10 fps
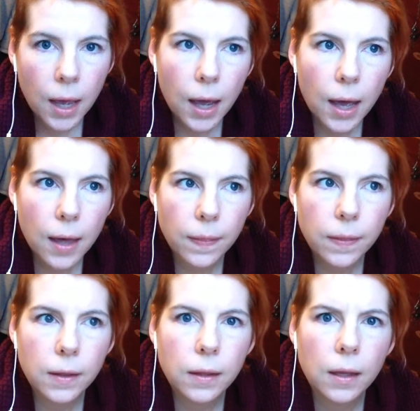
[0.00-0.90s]

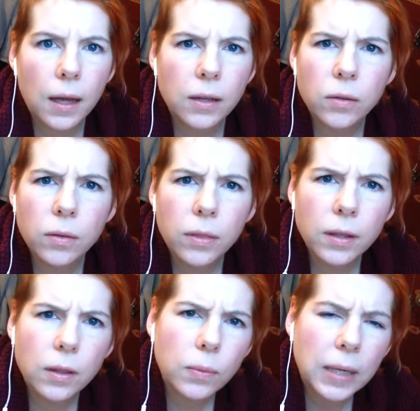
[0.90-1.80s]
And uh, I don't
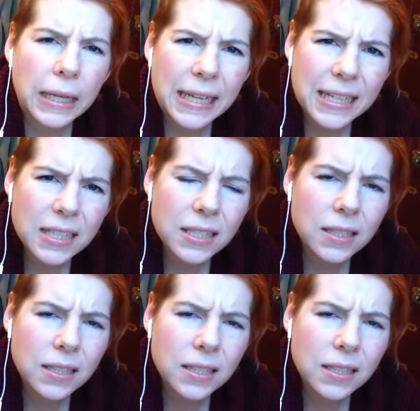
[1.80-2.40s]
think there really is.